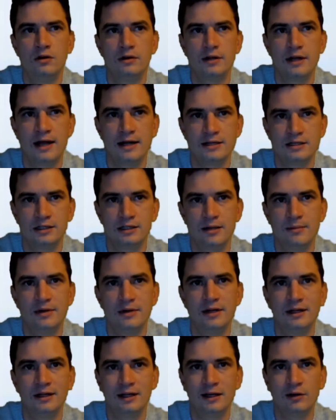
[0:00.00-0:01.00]
that has
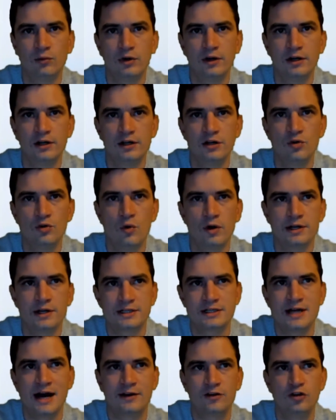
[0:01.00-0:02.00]
limited liquidity. You want a
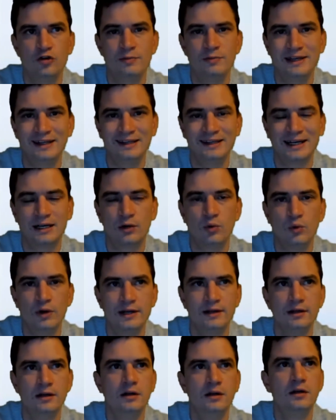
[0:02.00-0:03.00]
stock to be
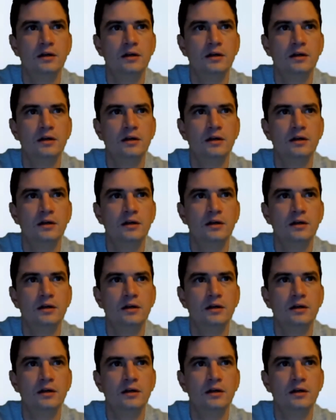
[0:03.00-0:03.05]
liquid.